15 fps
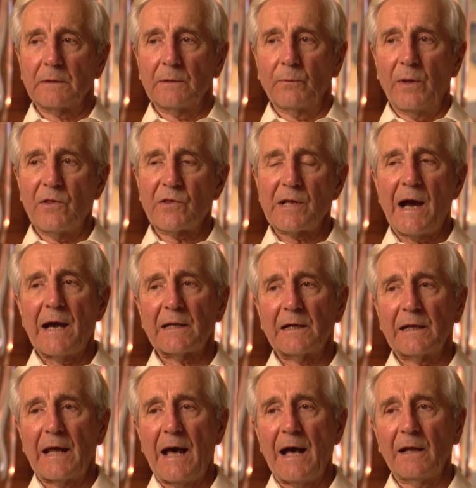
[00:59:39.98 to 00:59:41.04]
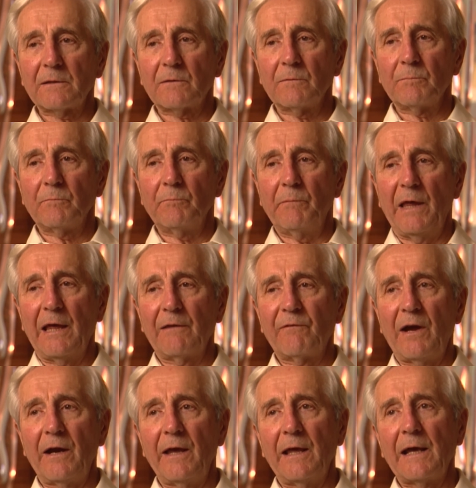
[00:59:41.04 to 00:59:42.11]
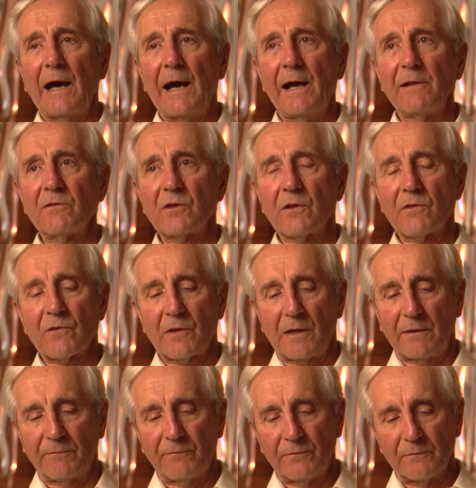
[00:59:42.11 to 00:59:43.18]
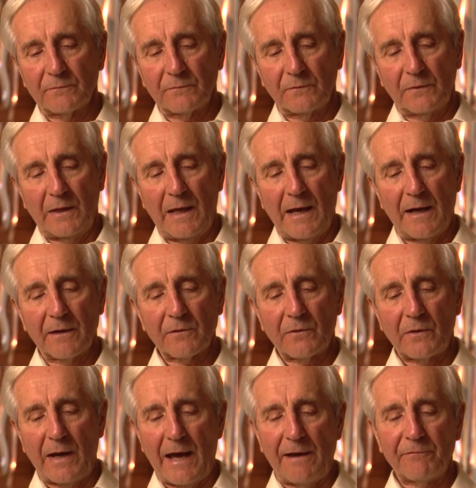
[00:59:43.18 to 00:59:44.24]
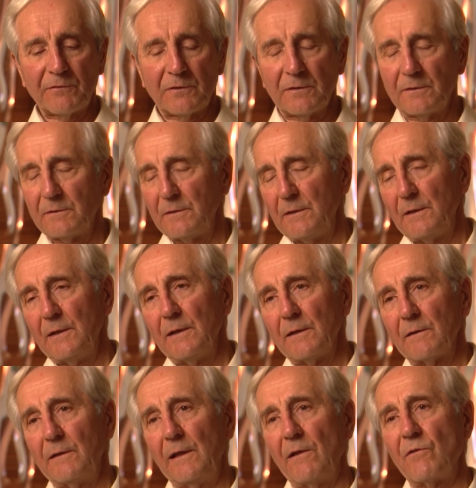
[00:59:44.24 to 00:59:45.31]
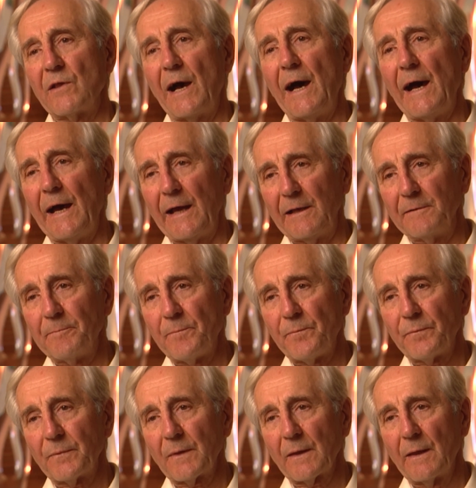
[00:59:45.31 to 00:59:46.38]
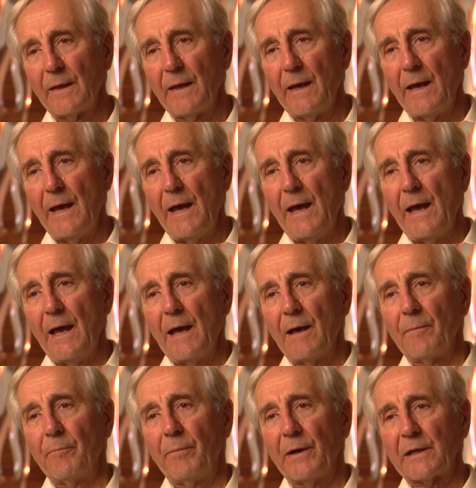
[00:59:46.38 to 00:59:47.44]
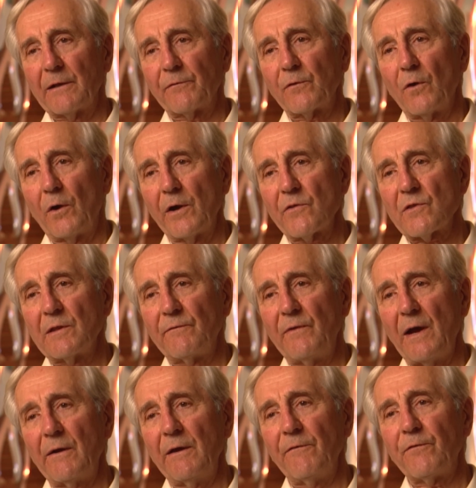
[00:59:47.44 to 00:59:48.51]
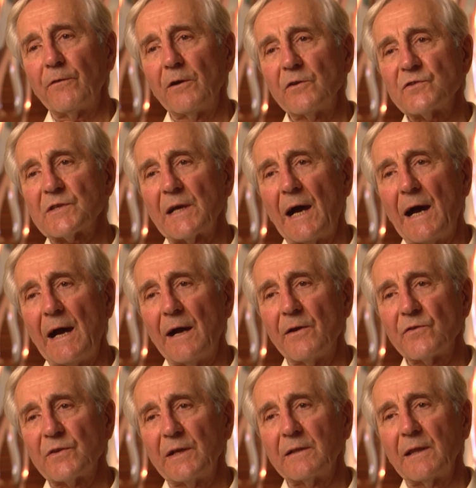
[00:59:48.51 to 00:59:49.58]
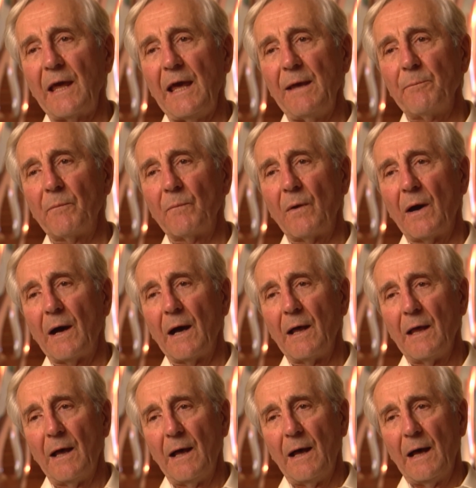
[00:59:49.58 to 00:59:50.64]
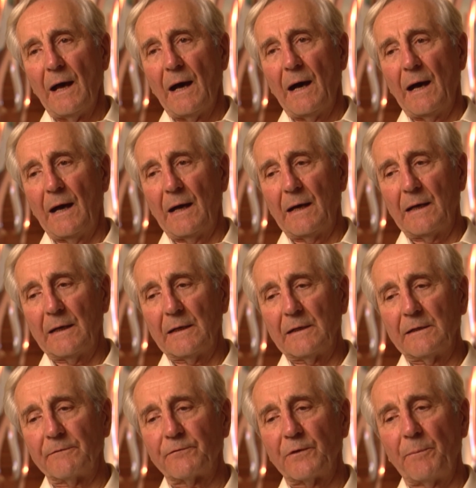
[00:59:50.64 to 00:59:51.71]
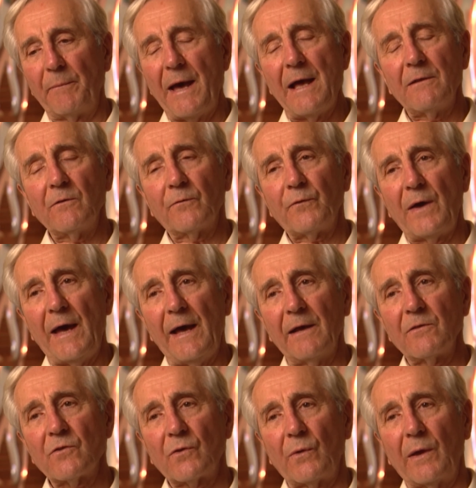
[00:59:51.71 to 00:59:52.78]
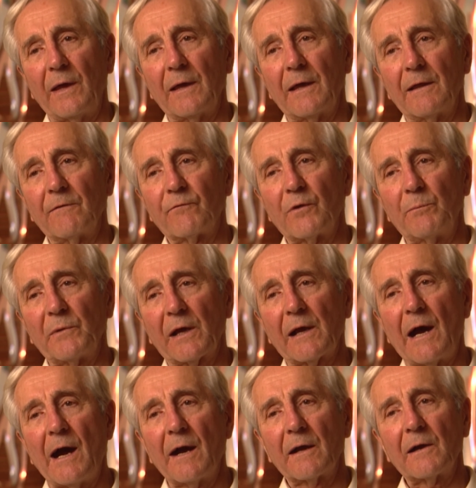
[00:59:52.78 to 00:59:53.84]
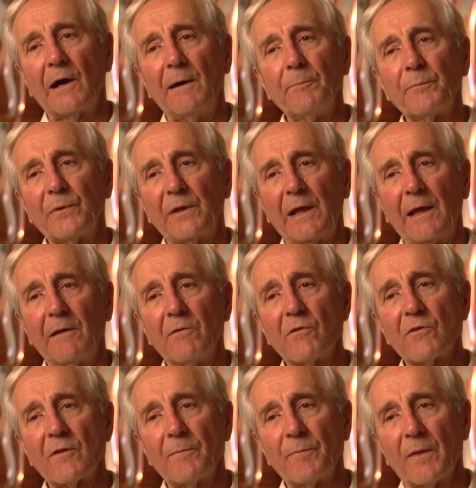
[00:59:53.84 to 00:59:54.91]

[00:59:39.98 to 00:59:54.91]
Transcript: we started out being very conscious of the aircraft design, But of course, the very first cars that came from manufacturing and from the car companies